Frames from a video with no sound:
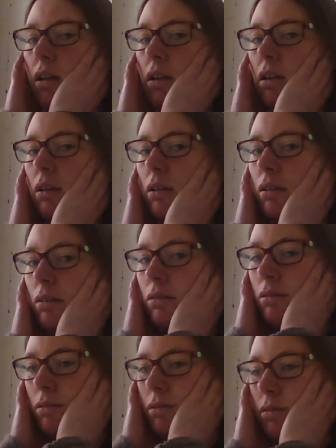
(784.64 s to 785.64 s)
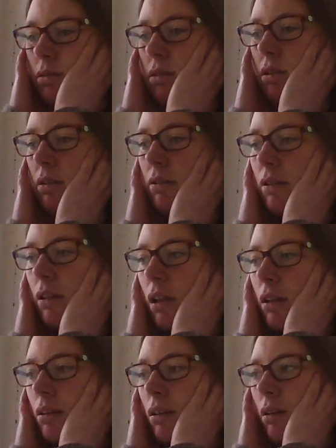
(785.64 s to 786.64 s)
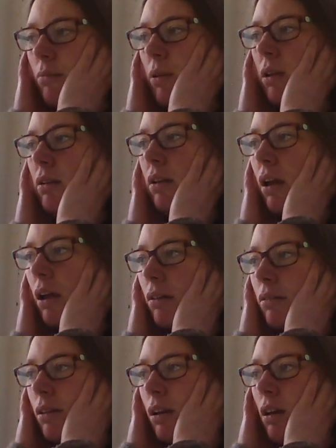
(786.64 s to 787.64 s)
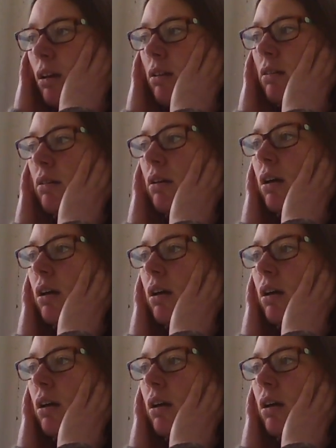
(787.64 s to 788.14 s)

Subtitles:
And just then coming down on